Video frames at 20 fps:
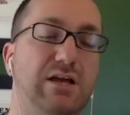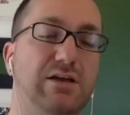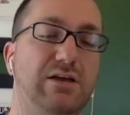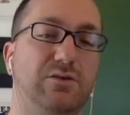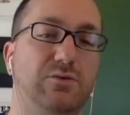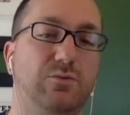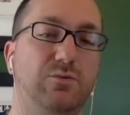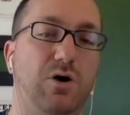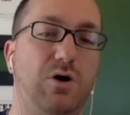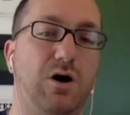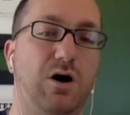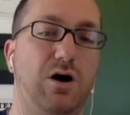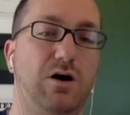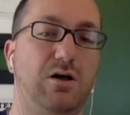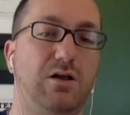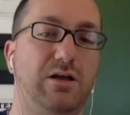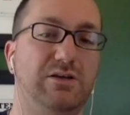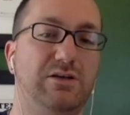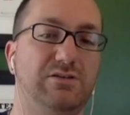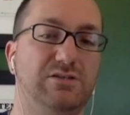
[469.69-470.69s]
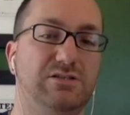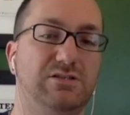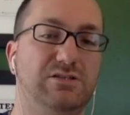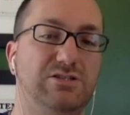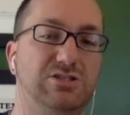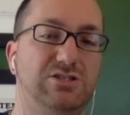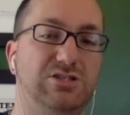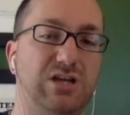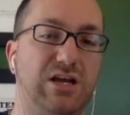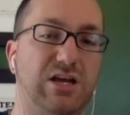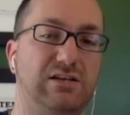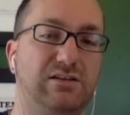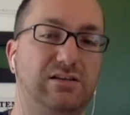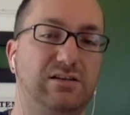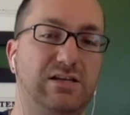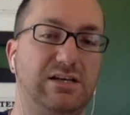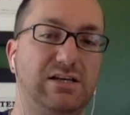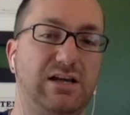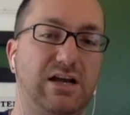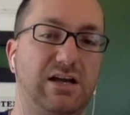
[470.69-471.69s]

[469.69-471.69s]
and the wall and just gently